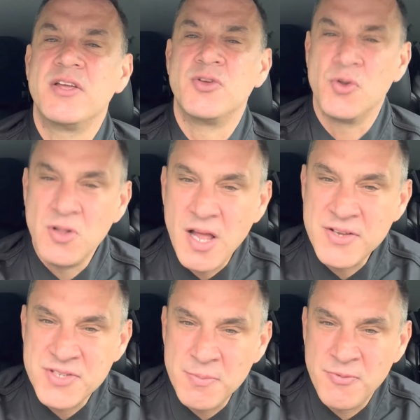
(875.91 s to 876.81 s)

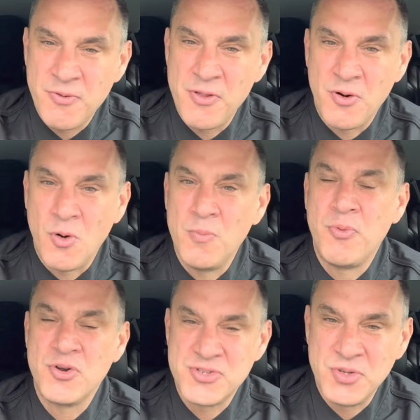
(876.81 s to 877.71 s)
utilize them for their own
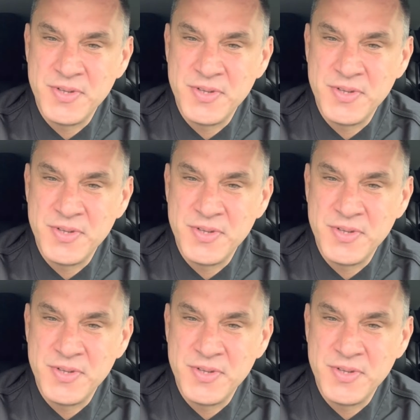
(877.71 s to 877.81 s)
personal